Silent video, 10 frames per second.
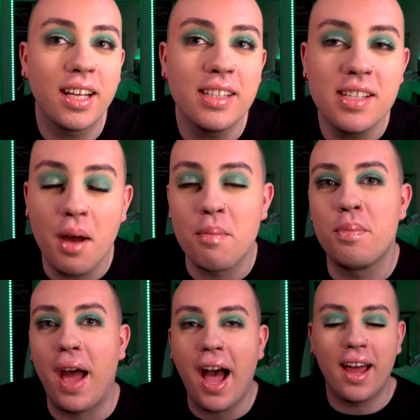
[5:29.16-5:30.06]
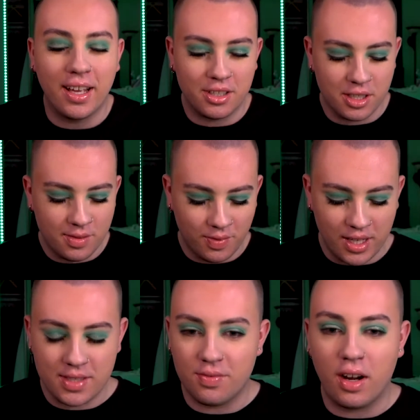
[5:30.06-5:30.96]
it's not bad,
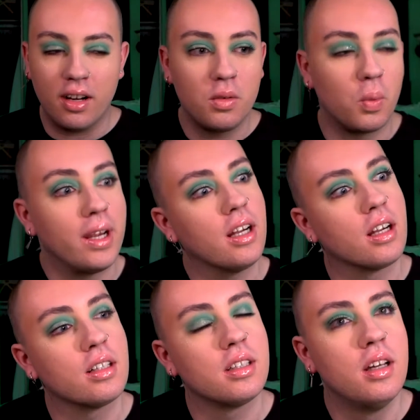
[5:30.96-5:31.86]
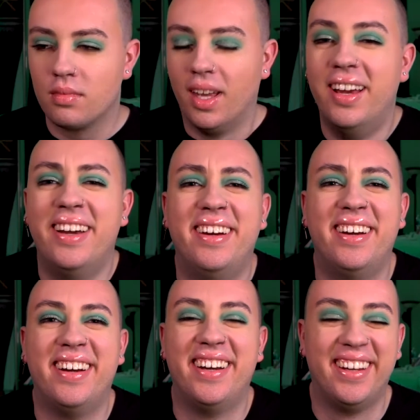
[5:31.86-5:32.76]
it's very weird.
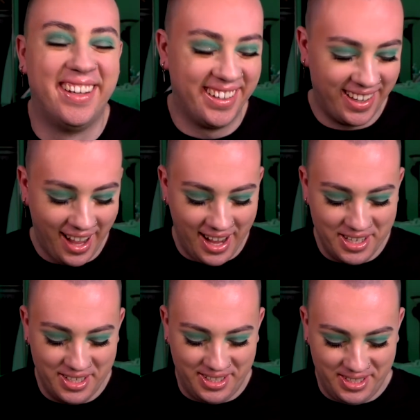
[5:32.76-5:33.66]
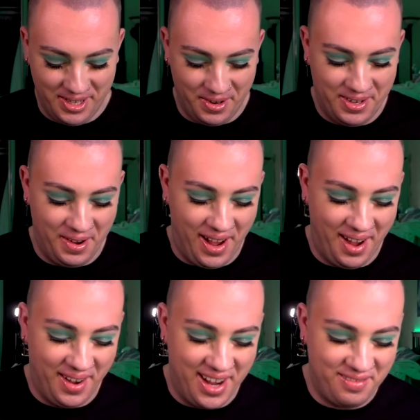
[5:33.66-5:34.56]
I just don't know
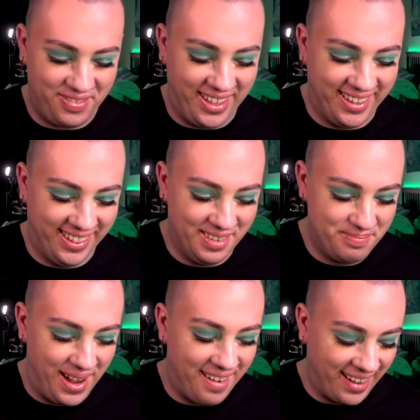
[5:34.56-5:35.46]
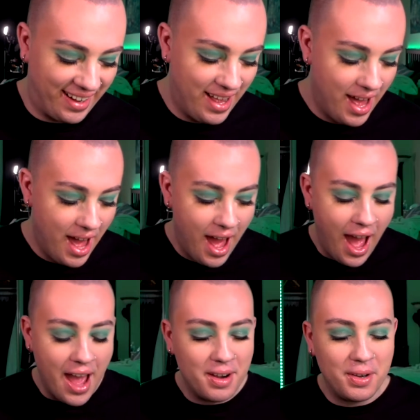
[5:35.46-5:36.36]
how I feel about it.
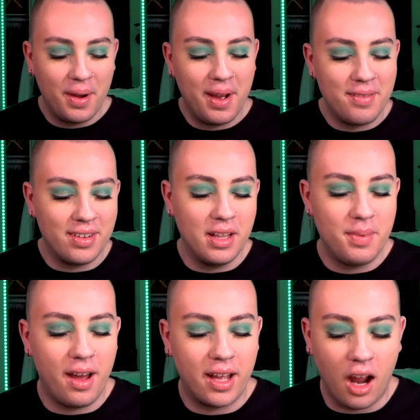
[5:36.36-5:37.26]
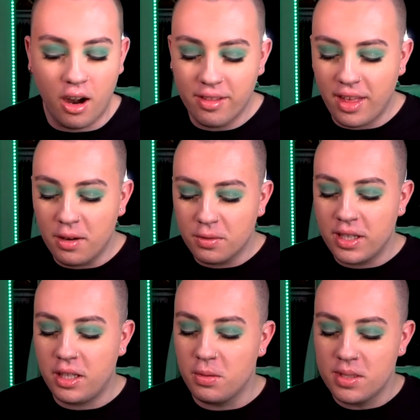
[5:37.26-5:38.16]
I don't know how I feel about it. Are they
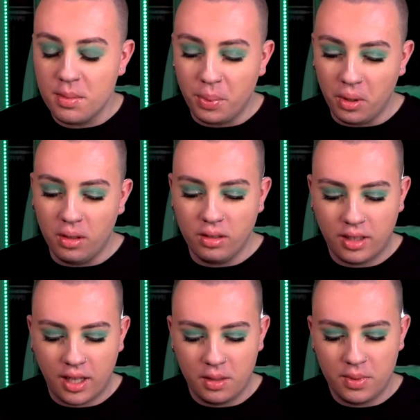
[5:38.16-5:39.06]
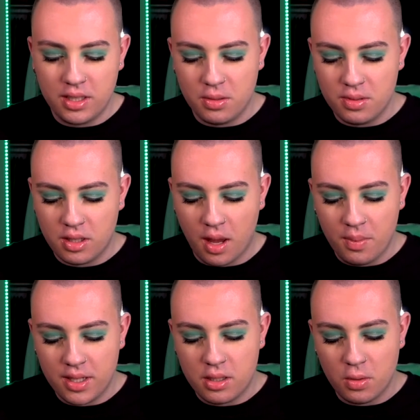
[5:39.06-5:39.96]
reusable? Can
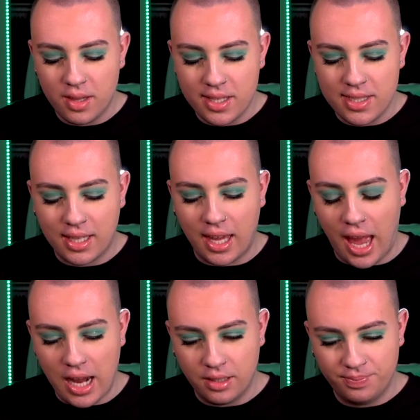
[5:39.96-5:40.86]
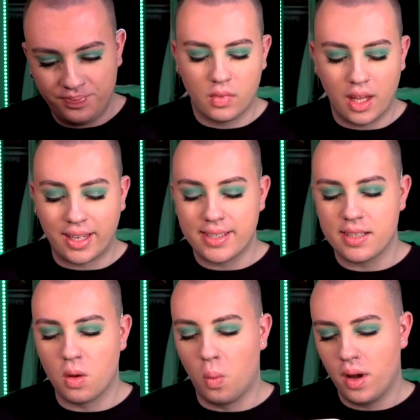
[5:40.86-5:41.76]
we do this again? Like, is this
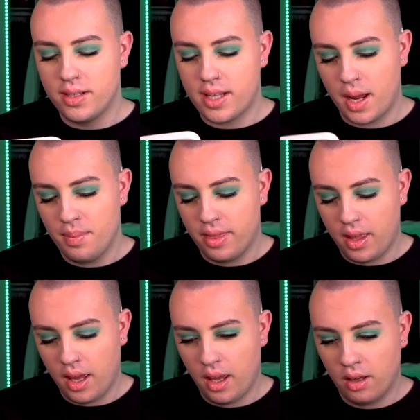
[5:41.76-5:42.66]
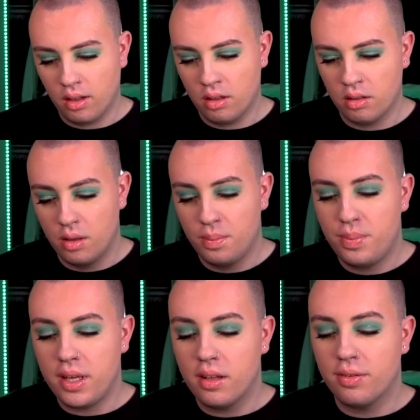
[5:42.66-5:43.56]
a one-time thing?
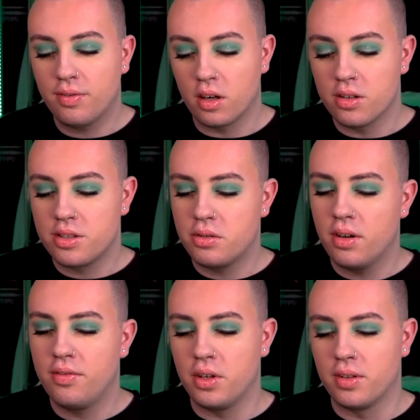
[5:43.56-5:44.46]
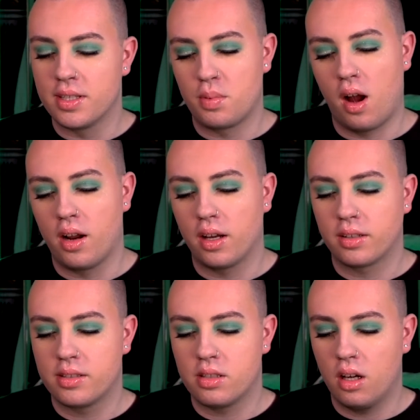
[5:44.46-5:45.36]
Be the first to review this
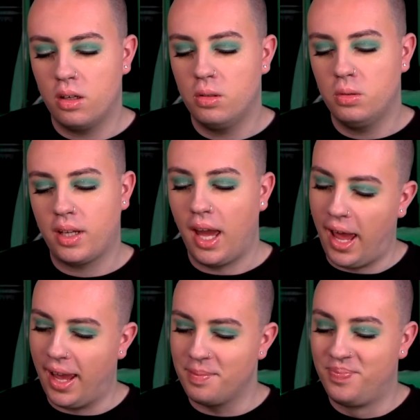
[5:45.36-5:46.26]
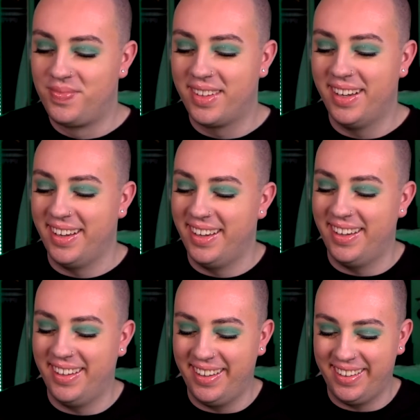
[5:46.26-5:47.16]
product. Okay.
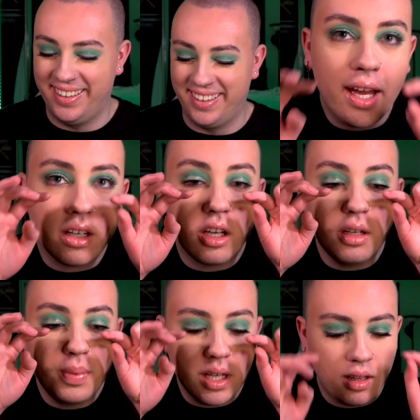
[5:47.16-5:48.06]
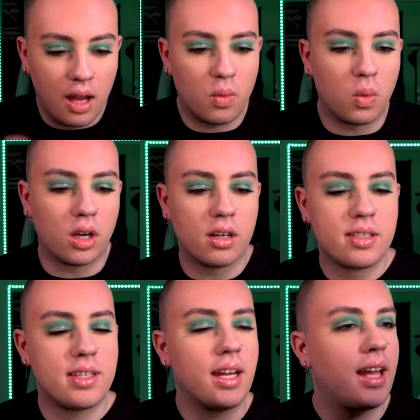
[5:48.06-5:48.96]
It could be a lot
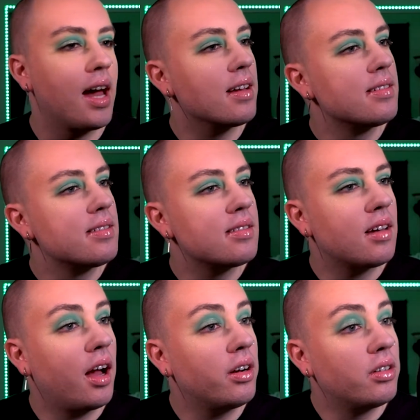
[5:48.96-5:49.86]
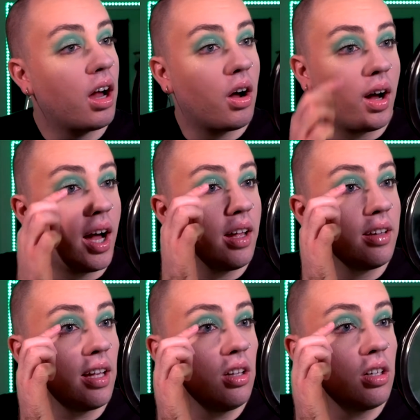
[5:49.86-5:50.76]
worse, I guess. I don't know.
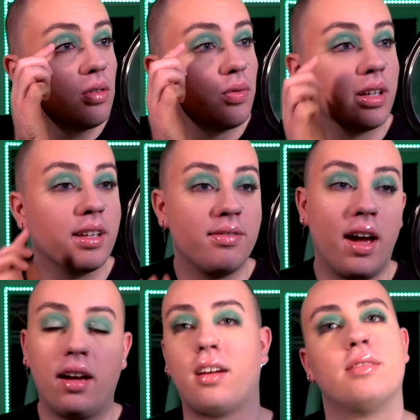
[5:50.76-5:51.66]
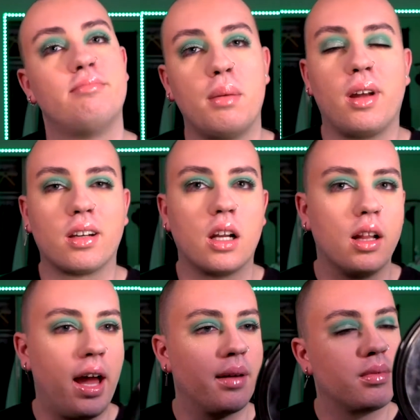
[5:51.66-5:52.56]
They look really fake. I'm not gonna
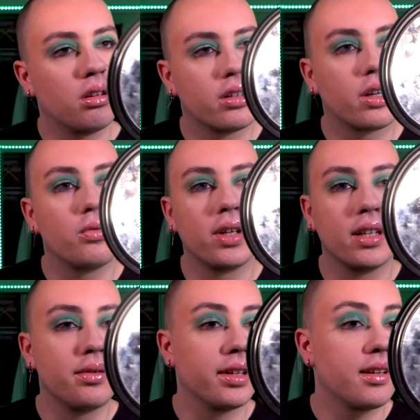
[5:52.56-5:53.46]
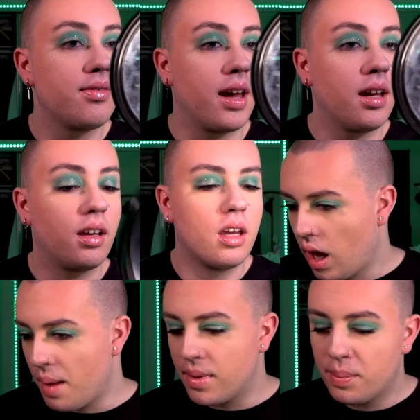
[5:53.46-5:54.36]
lie. They're looking really, really fake.
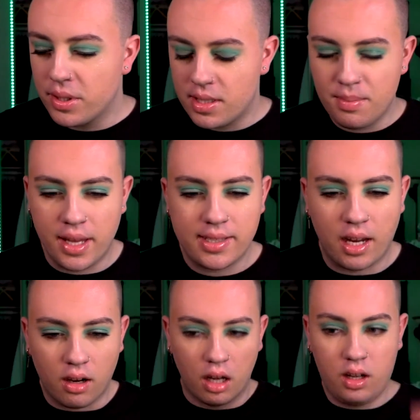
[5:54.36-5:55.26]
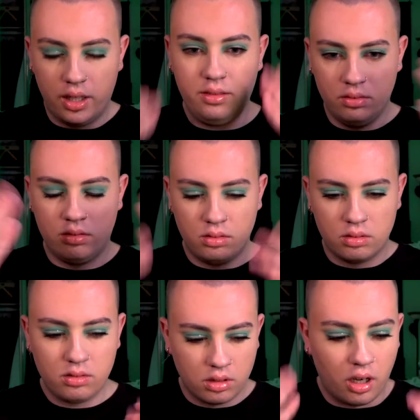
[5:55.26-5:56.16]
I'm gonna put some mascara on.
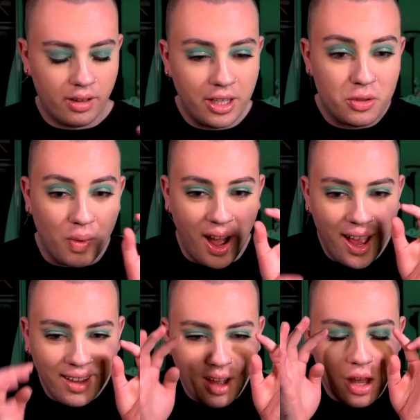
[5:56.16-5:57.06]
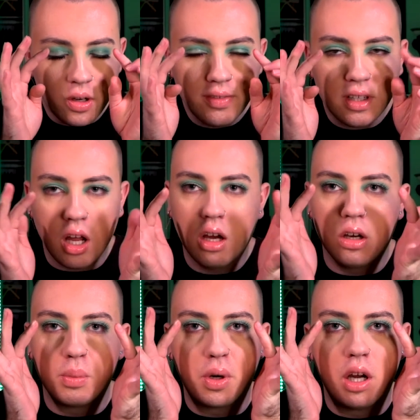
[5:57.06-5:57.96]
Are they dry? I don't even
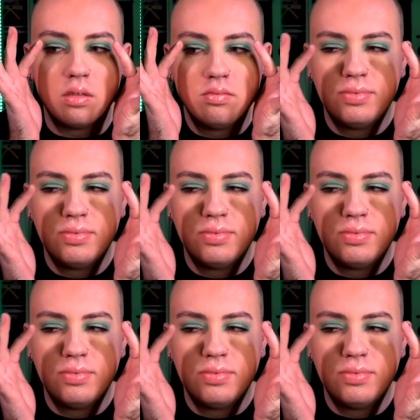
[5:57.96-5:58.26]
know, bro.